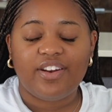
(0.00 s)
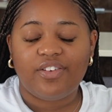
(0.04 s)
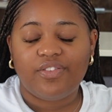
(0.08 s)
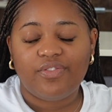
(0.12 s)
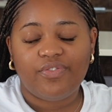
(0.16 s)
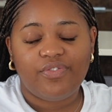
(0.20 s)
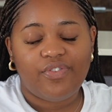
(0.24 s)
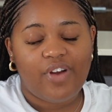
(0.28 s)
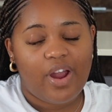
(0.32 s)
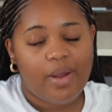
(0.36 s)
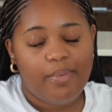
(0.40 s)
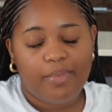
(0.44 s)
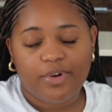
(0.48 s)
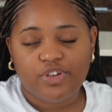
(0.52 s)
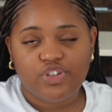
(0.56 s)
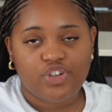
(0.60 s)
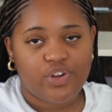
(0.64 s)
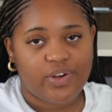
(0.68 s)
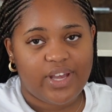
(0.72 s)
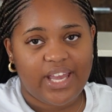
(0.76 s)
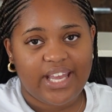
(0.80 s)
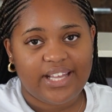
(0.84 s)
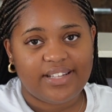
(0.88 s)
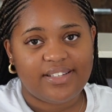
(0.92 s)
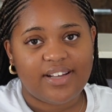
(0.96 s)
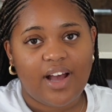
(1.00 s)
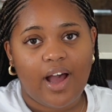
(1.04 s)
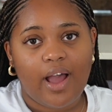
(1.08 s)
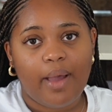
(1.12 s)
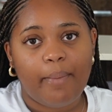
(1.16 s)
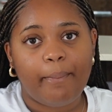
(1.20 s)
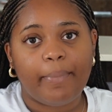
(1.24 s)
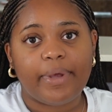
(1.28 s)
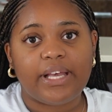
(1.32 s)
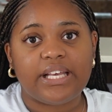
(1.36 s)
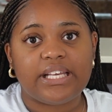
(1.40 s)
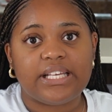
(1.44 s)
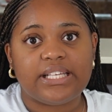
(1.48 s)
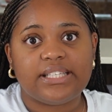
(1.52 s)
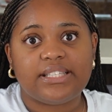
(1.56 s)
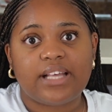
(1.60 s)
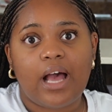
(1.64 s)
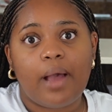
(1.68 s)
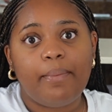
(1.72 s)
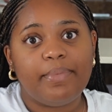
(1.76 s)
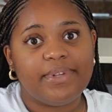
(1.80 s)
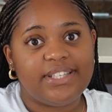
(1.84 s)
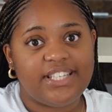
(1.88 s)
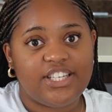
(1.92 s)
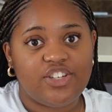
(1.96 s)
a very much okay time because
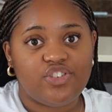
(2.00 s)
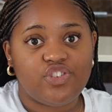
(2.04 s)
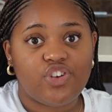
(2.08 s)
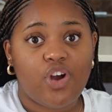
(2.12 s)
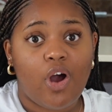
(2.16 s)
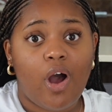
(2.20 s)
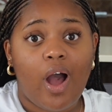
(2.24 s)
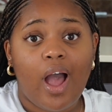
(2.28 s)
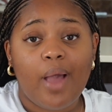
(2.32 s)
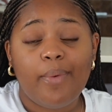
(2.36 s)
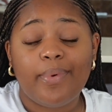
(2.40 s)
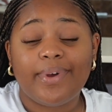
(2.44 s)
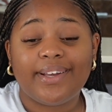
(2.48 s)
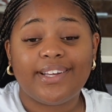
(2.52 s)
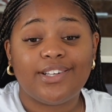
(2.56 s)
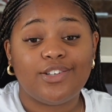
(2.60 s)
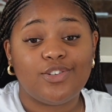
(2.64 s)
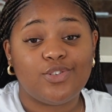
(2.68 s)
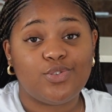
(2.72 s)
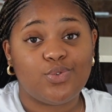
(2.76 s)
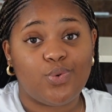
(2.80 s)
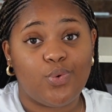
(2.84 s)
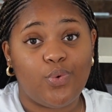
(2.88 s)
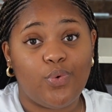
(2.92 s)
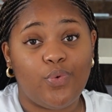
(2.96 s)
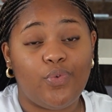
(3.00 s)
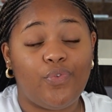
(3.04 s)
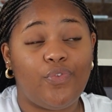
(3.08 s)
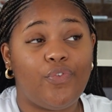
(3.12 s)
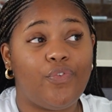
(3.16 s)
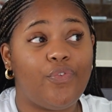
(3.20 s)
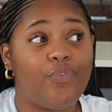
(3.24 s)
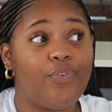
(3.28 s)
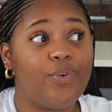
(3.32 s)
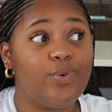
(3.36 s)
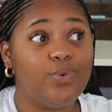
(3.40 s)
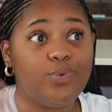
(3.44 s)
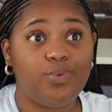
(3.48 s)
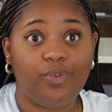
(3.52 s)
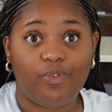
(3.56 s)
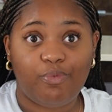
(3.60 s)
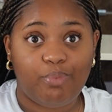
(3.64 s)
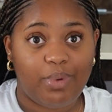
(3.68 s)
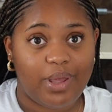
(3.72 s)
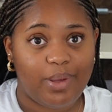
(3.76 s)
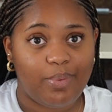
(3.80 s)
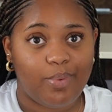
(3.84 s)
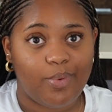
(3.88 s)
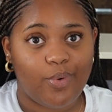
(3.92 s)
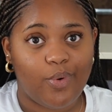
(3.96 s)
I'm a teacher. I work in a school filled with
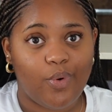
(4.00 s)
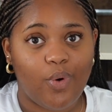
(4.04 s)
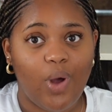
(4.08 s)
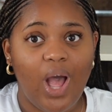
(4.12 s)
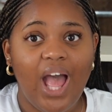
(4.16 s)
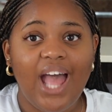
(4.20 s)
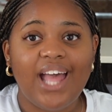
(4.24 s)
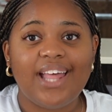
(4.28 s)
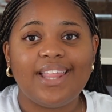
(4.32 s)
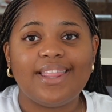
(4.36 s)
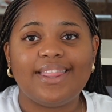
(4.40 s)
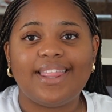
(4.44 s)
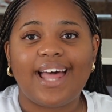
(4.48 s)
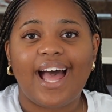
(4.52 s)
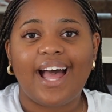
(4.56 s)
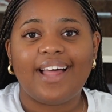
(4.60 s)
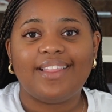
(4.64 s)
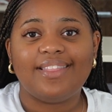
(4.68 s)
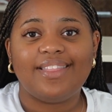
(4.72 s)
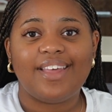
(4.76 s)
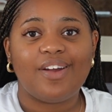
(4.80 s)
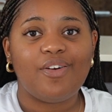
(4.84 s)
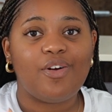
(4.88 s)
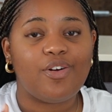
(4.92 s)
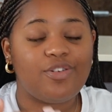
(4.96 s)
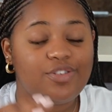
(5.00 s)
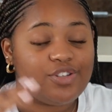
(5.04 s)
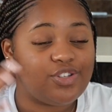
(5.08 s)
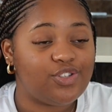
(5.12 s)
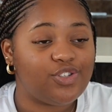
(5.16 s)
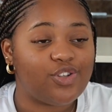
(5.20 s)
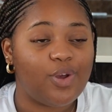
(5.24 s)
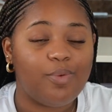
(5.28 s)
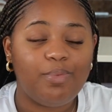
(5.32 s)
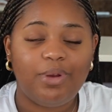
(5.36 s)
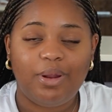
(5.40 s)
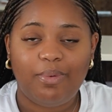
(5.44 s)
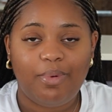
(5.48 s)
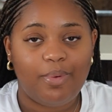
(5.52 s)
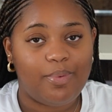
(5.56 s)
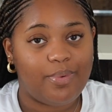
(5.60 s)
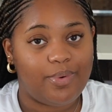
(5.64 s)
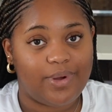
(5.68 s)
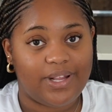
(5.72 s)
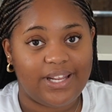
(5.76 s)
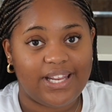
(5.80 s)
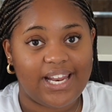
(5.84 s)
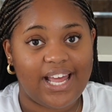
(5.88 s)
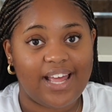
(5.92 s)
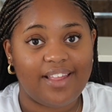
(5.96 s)
people that there are so many people
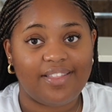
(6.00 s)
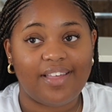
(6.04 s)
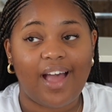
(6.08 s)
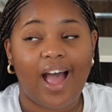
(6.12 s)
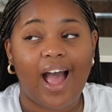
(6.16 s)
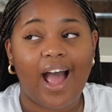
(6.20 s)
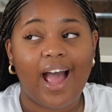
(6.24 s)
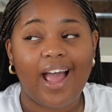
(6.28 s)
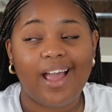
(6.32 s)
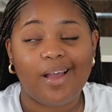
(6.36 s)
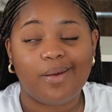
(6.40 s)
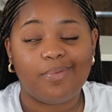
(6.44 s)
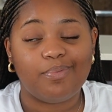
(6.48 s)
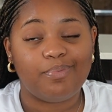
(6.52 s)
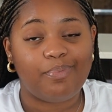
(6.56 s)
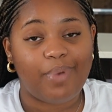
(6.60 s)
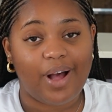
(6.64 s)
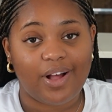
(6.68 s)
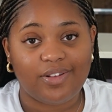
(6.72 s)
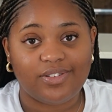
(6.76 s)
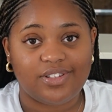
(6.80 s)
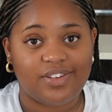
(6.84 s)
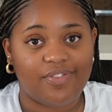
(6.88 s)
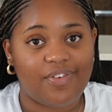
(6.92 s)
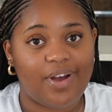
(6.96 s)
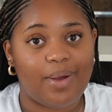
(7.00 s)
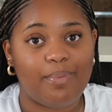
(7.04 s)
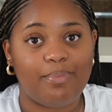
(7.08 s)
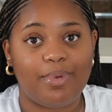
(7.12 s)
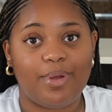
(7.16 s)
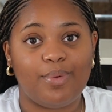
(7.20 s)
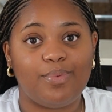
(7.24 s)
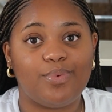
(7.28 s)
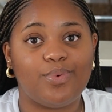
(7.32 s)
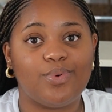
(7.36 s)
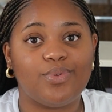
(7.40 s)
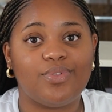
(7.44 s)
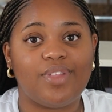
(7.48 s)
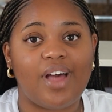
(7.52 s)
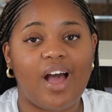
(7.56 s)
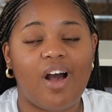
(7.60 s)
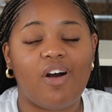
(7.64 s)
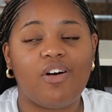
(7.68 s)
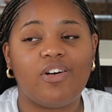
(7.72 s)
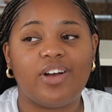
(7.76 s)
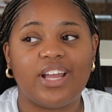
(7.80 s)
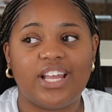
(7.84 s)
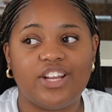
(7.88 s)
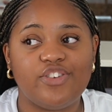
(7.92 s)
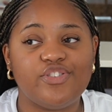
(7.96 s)
in there that I am bound to find people that
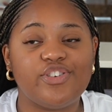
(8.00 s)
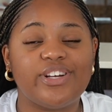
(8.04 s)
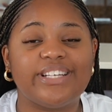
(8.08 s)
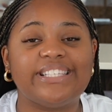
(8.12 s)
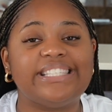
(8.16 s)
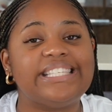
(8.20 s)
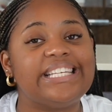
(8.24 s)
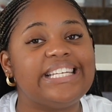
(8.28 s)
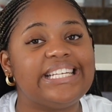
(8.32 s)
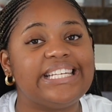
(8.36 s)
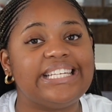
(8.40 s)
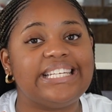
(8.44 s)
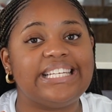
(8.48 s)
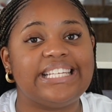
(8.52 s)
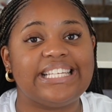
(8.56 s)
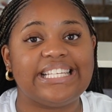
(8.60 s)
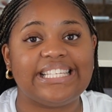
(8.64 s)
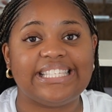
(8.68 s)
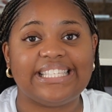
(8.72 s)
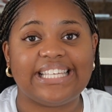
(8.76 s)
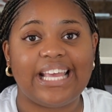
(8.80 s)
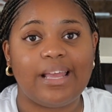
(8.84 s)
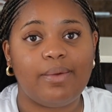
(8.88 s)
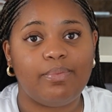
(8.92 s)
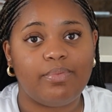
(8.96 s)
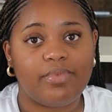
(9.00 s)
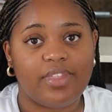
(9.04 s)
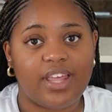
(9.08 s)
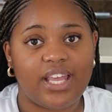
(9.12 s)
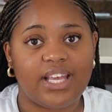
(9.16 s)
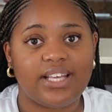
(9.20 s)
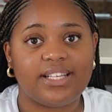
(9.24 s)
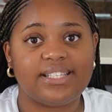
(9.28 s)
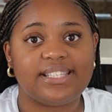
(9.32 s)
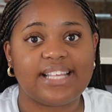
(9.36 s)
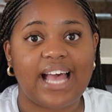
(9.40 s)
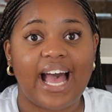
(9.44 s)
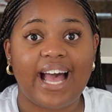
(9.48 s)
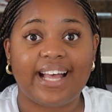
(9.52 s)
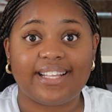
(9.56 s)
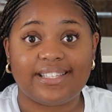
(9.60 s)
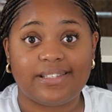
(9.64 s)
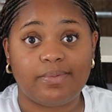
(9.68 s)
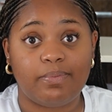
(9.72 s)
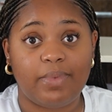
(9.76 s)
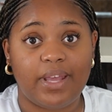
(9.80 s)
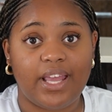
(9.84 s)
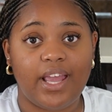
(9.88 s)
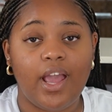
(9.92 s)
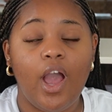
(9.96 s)
are interested in the same things as
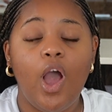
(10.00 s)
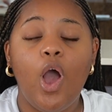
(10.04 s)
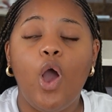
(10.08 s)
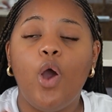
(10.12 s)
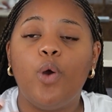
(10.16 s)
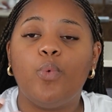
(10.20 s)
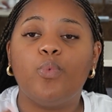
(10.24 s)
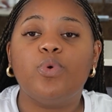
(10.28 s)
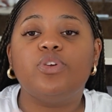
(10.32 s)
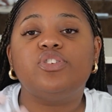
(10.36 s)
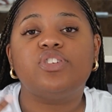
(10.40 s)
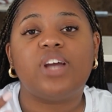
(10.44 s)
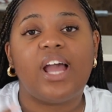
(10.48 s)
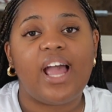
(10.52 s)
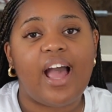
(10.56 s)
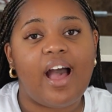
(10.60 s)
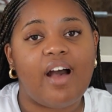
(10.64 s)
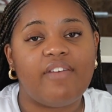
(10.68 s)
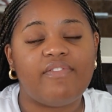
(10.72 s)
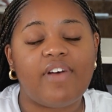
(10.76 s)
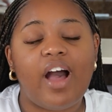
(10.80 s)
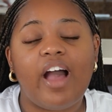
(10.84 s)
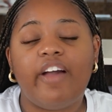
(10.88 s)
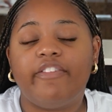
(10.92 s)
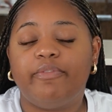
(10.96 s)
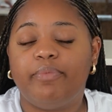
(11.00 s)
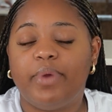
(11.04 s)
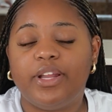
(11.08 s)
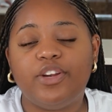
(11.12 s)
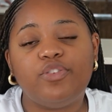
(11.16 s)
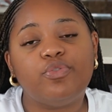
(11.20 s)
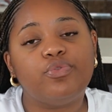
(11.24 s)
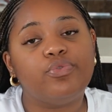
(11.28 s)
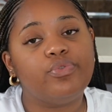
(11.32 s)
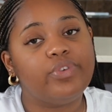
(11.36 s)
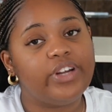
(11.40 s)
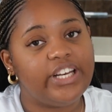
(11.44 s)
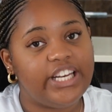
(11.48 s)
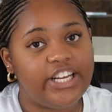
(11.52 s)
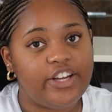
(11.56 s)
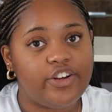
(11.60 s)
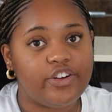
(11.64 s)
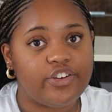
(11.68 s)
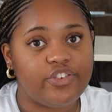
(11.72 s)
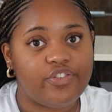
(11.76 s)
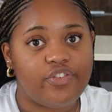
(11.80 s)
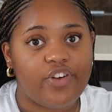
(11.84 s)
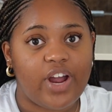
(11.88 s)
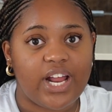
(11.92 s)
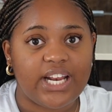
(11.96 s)
me, which I have. I've made really
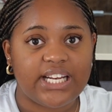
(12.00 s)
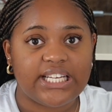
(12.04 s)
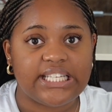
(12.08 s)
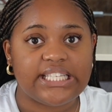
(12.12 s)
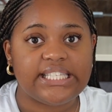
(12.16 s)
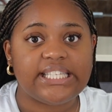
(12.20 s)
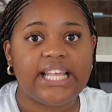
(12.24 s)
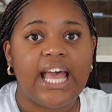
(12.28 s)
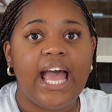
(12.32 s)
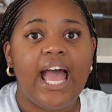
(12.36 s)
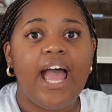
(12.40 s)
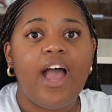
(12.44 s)
good friends